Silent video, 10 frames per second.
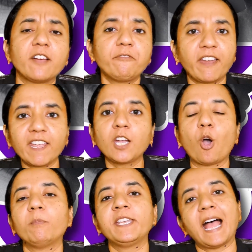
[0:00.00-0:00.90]
a very
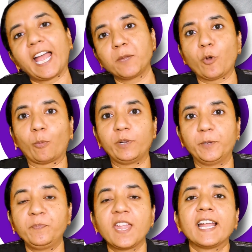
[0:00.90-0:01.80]
common eye
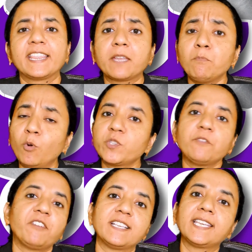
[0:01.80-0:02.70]
problem that most
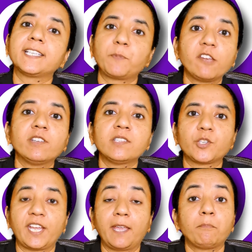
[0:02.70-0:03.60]
of us experience
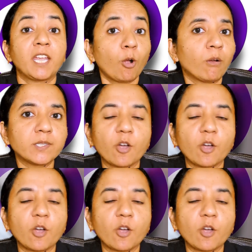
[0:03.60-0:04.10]
today because